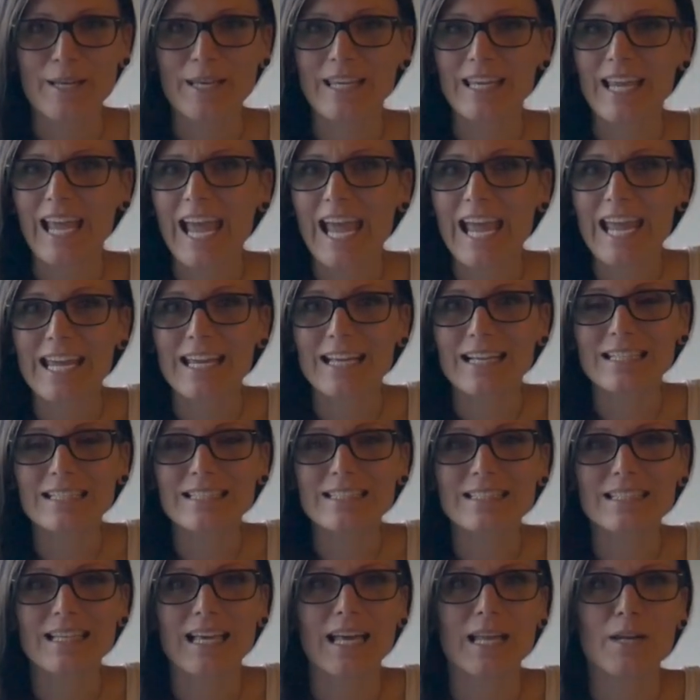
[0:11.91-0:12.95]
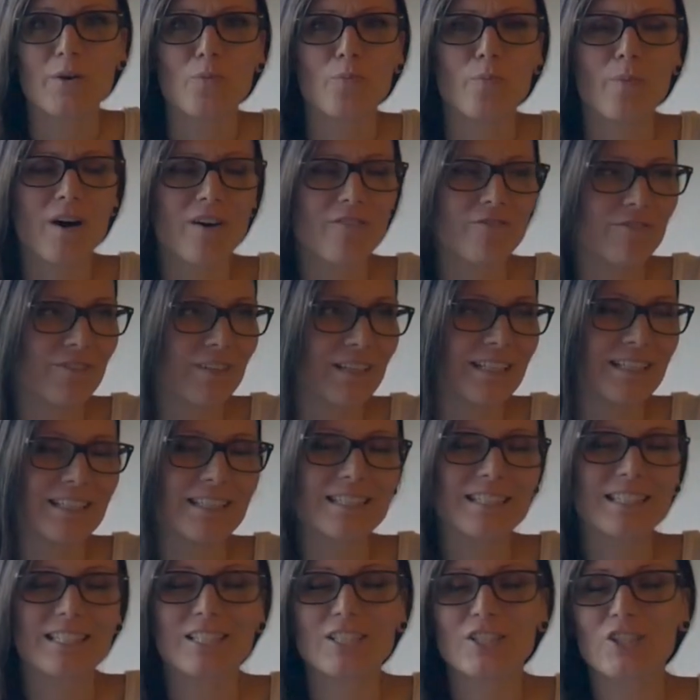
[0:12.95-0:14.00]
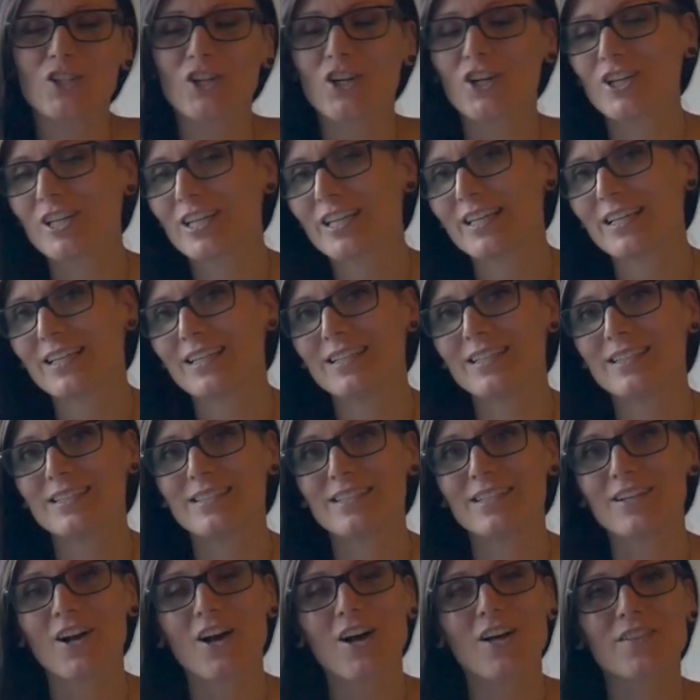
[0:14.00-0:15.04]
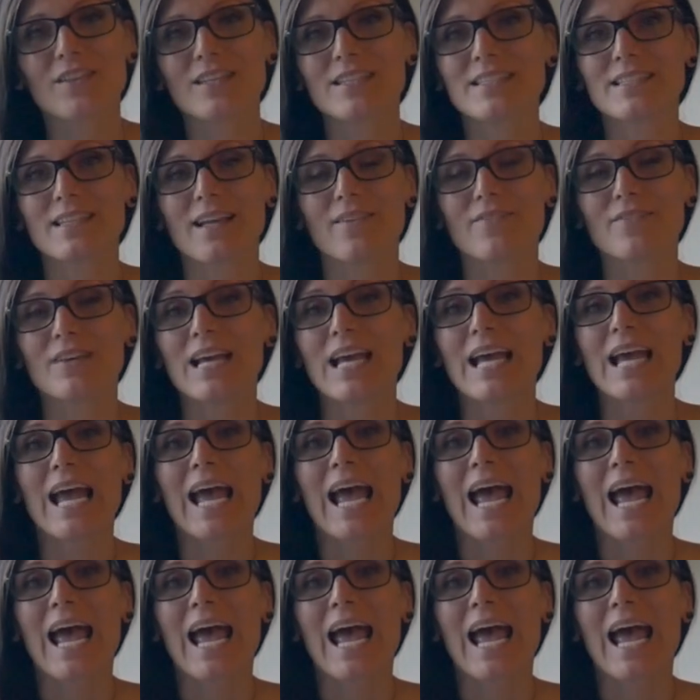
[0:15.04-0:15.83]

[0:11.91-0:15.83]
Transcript: cakes and muffins and cookies and all this stuff.